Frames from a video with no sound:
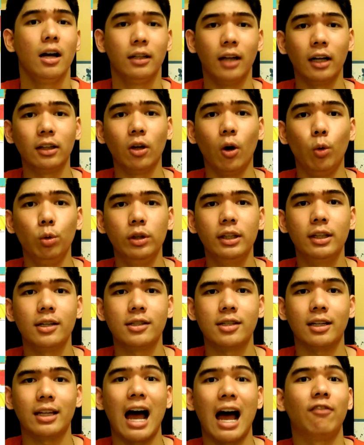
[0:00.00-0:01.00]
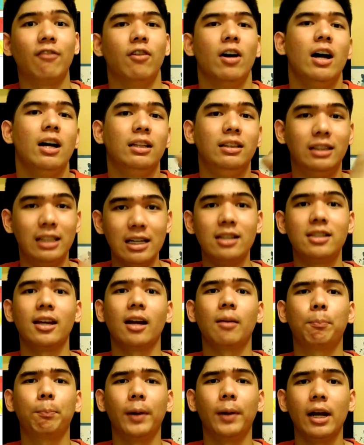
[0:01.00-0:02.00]
Not only does it have
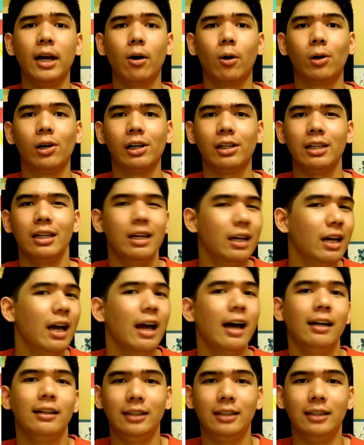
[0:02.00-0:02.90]
decent priority,